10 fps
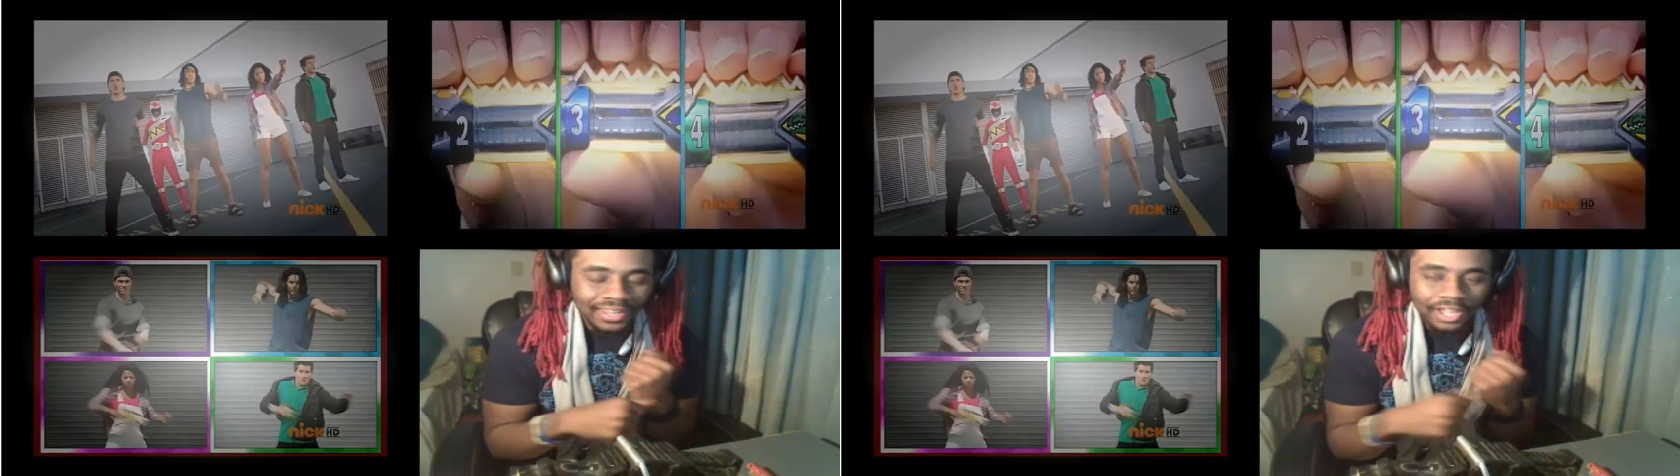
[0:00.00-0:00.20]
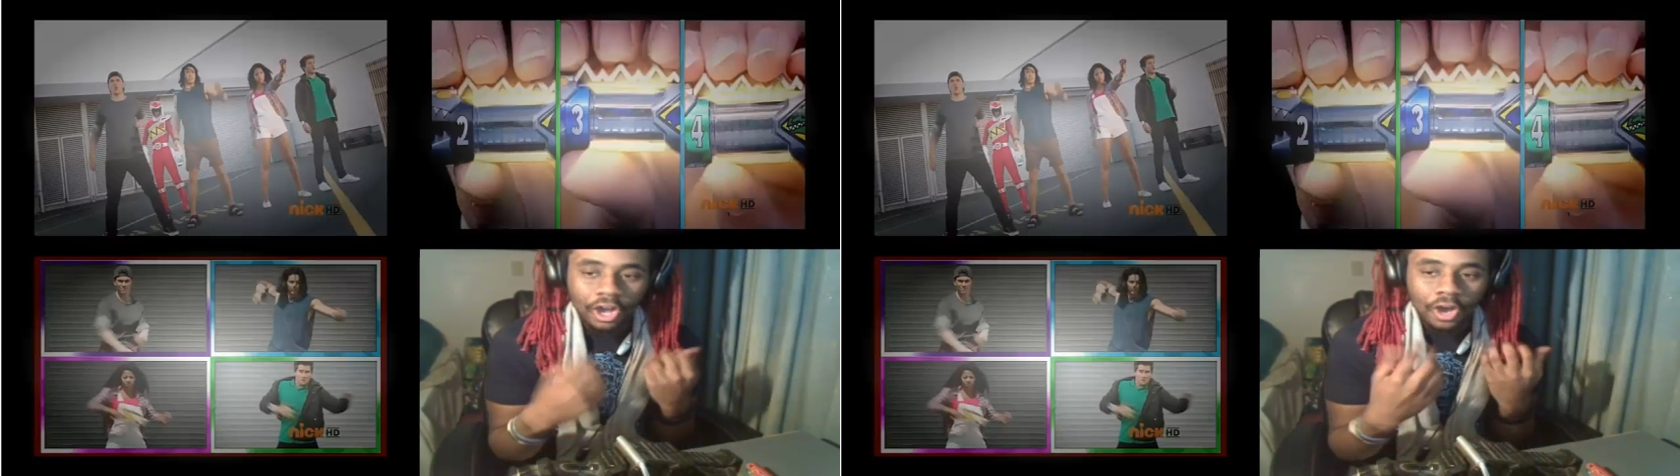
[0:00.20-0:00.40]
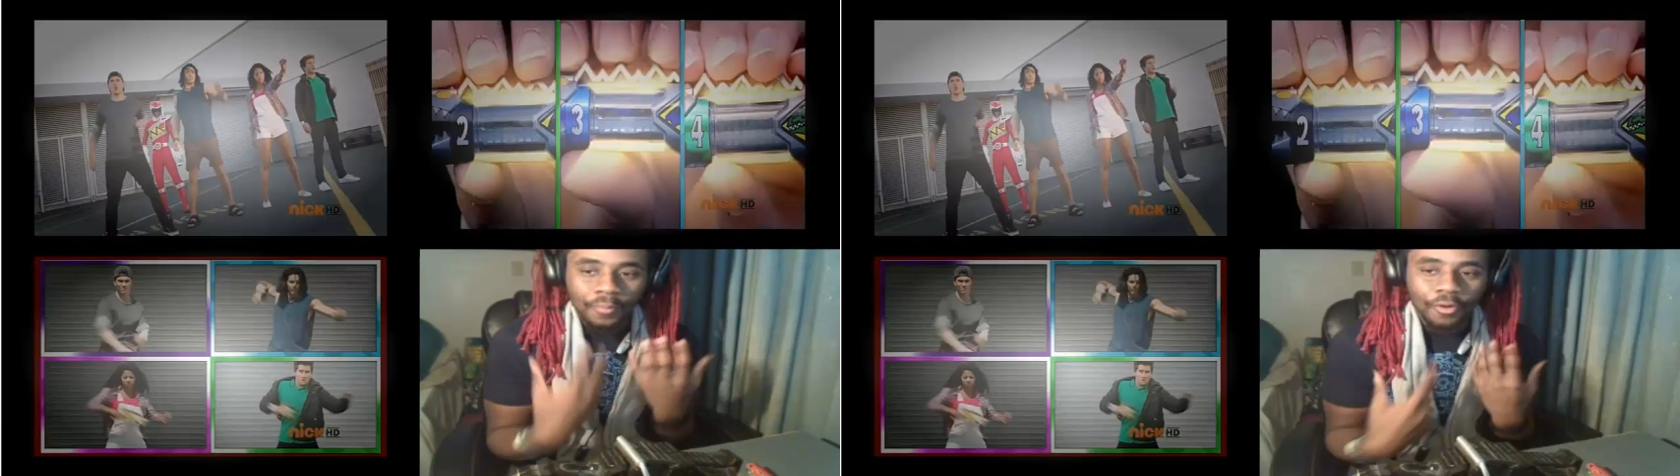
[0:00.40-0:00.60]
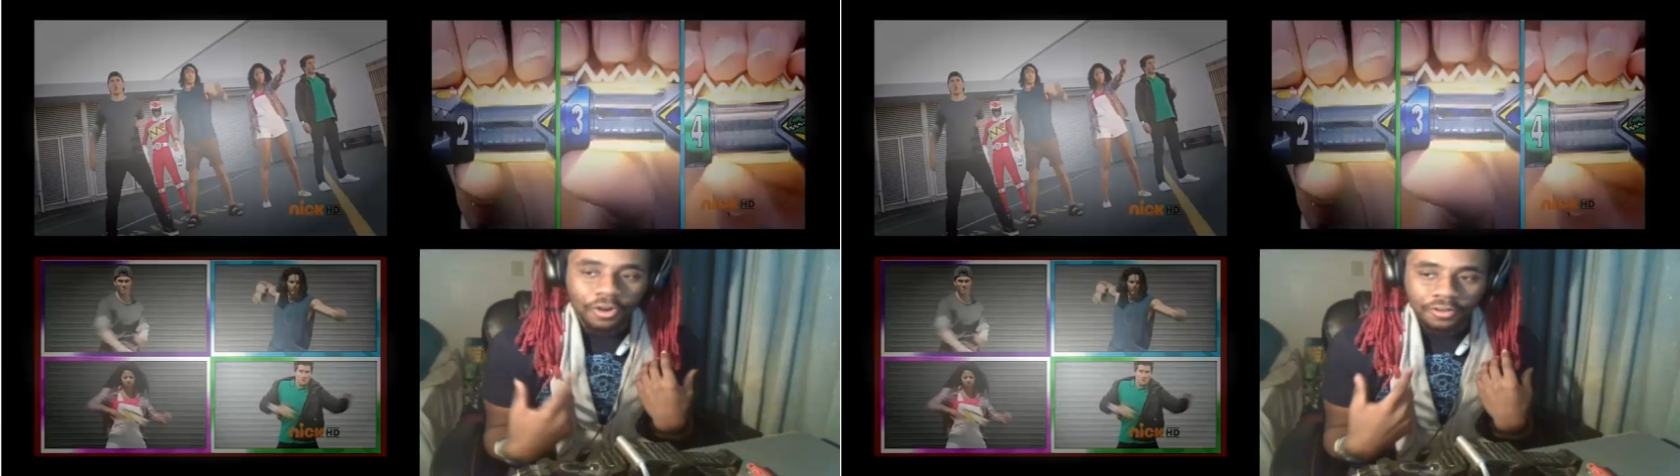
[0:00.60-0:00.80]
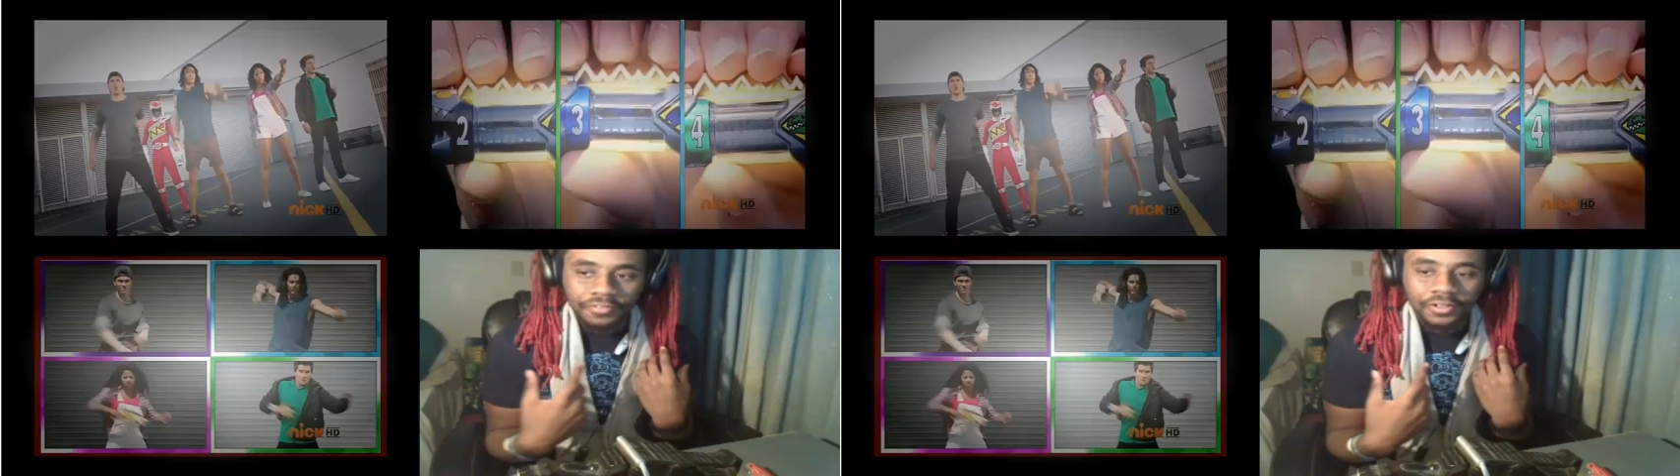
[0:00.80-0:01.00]
and then they
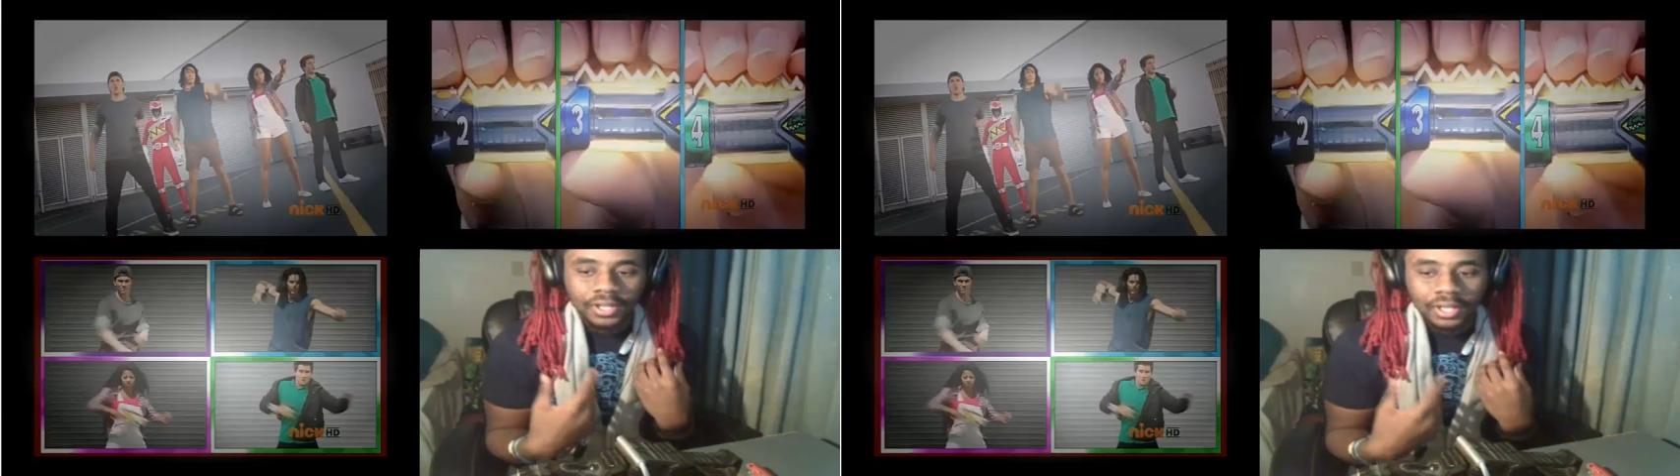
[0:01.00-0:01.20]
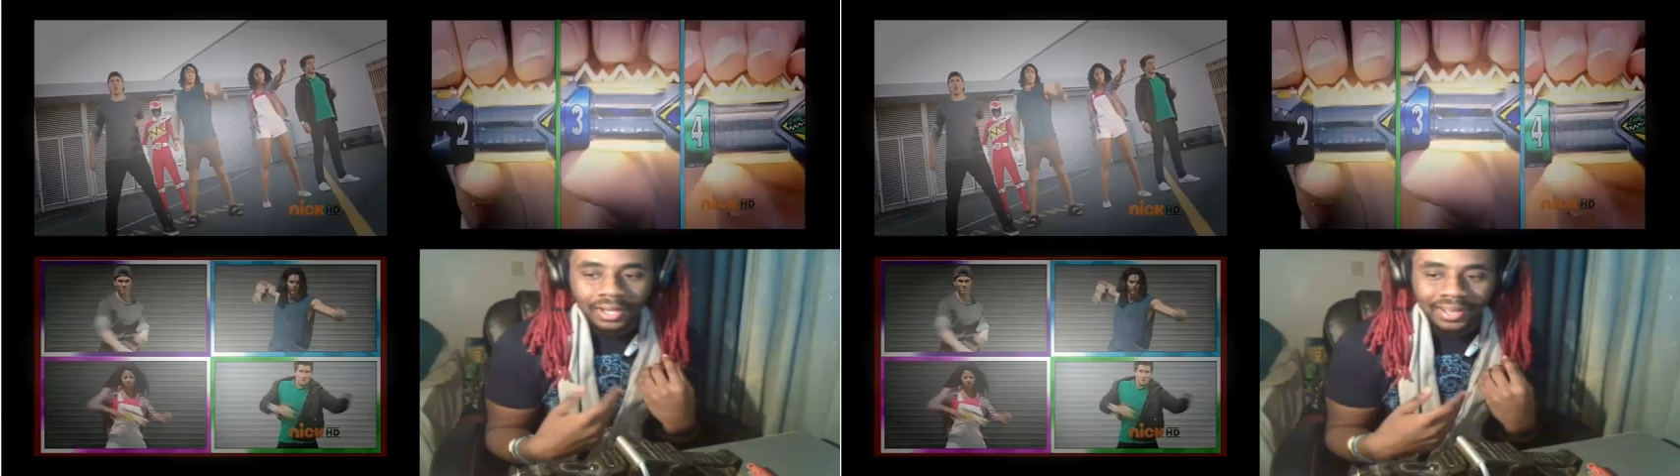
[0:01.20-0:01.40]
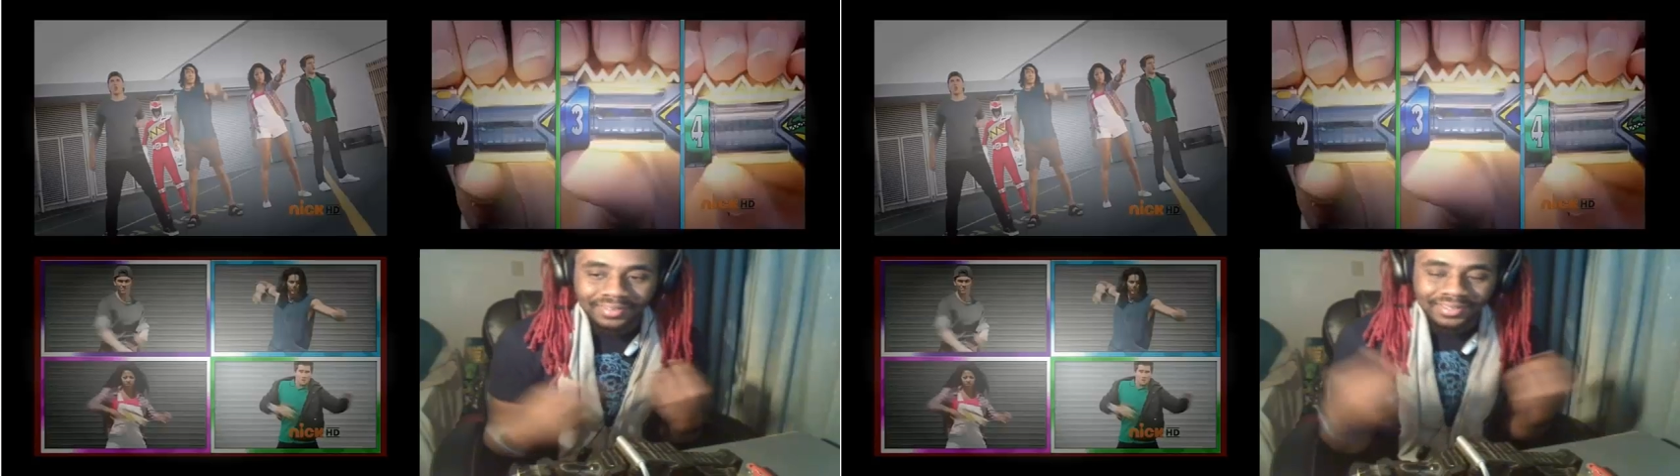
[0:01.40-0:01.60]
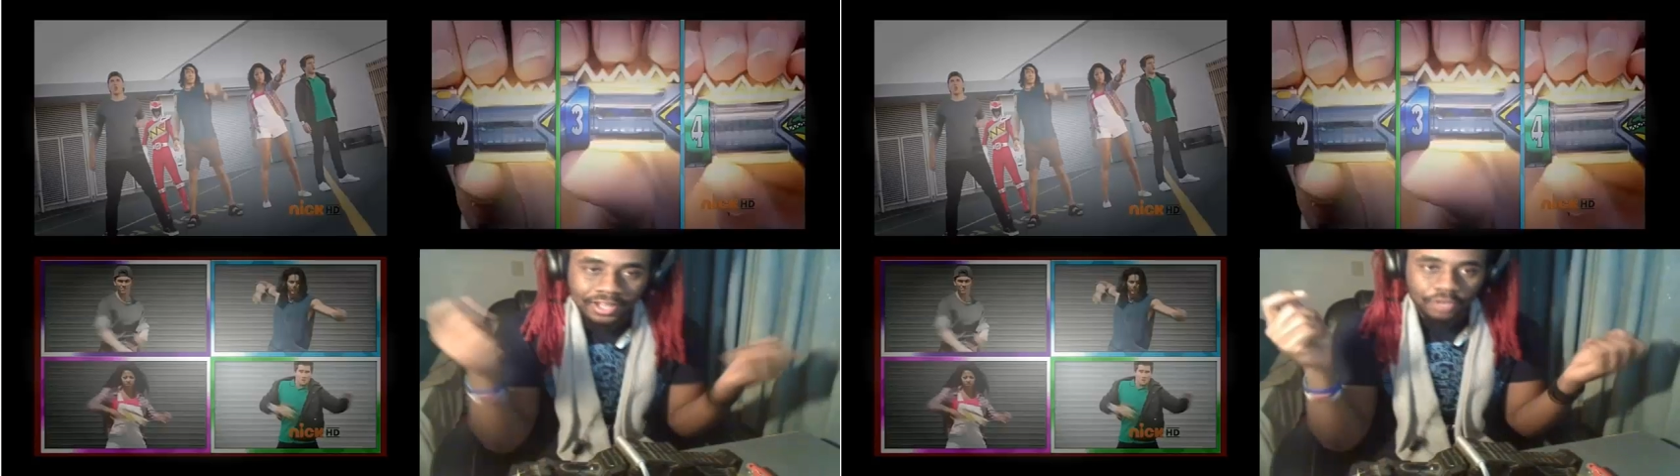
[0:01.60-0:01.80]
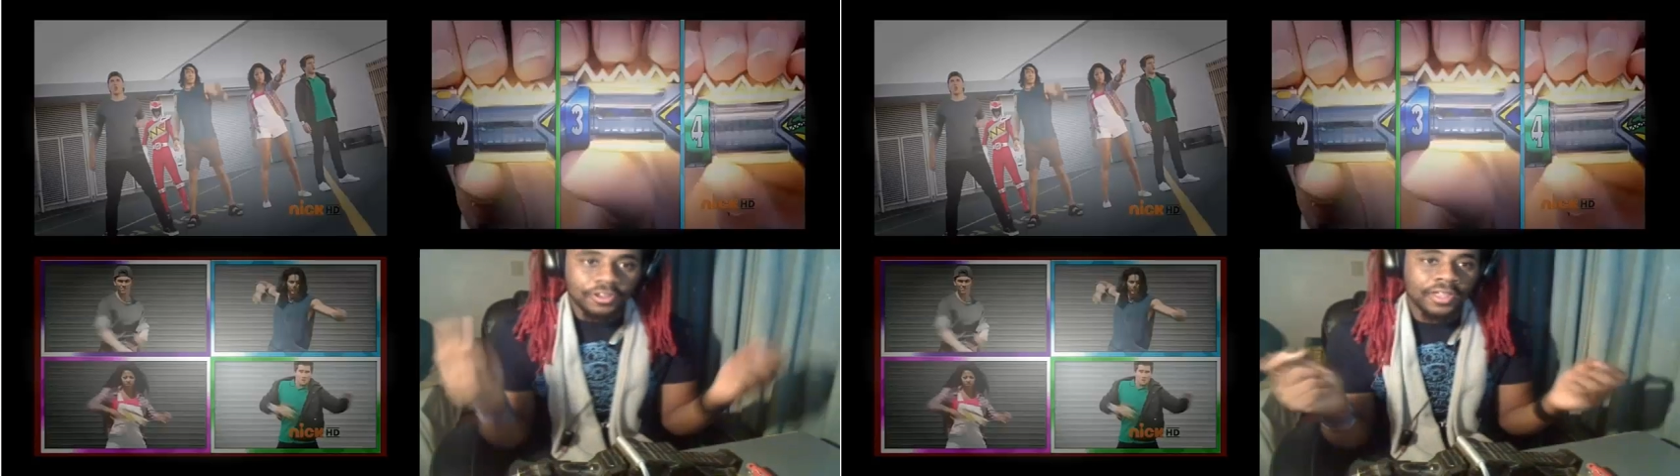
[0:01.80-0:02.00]
all morph.
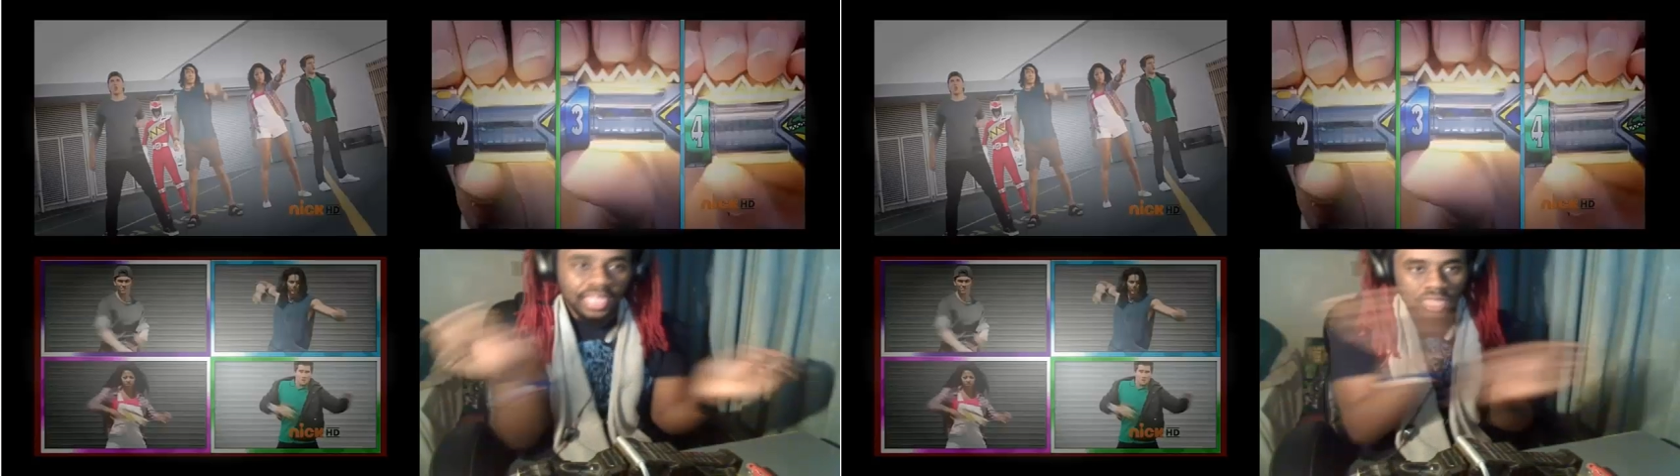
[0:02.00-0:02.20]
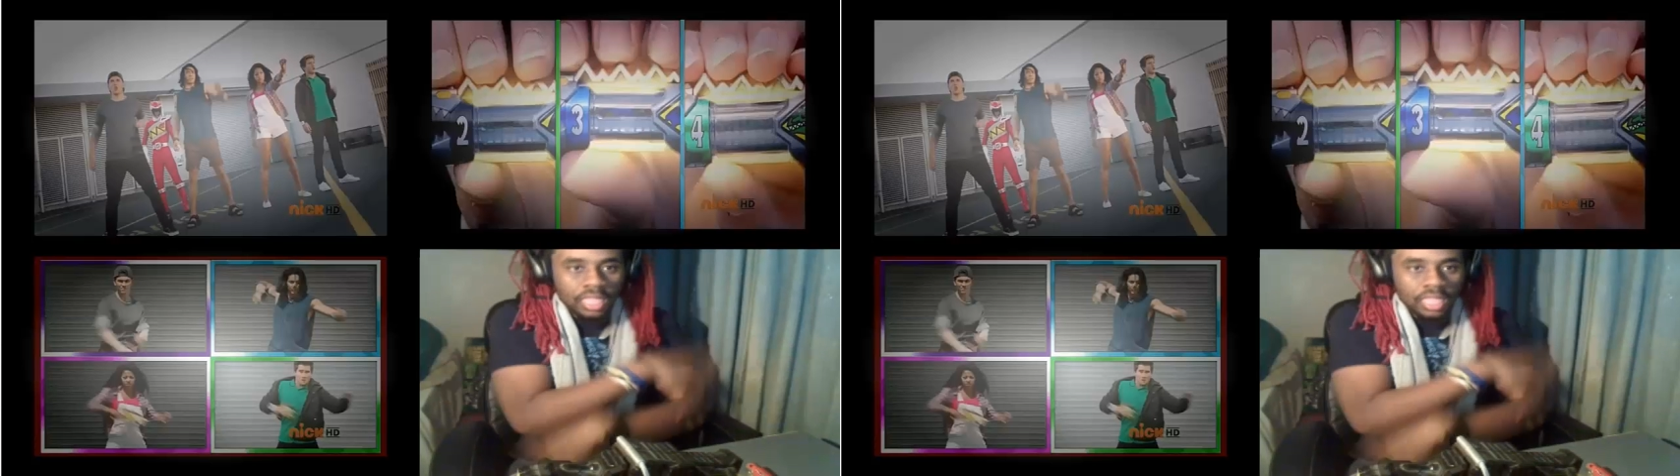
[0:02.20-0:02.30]
Like they say, they do